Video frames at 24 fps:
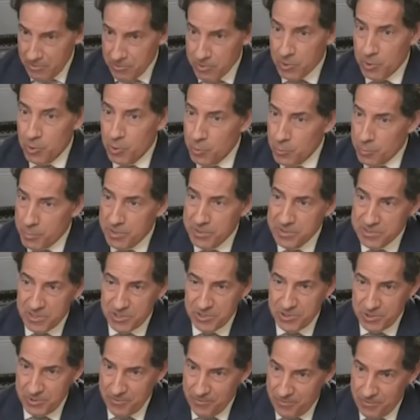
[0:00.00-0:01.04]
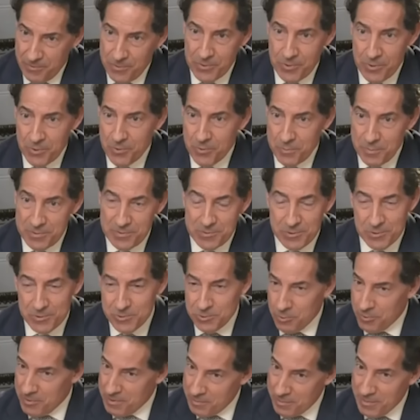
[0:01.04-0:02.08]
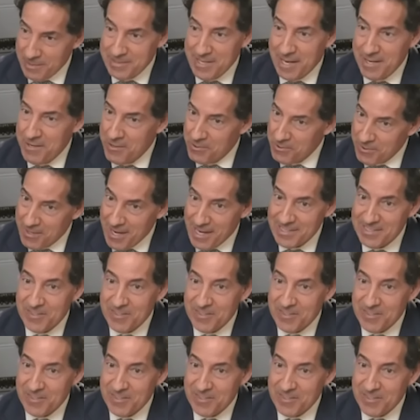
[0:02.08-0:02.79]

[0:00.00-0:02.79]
a new position for you and Mr. Jordan? Because I know you guys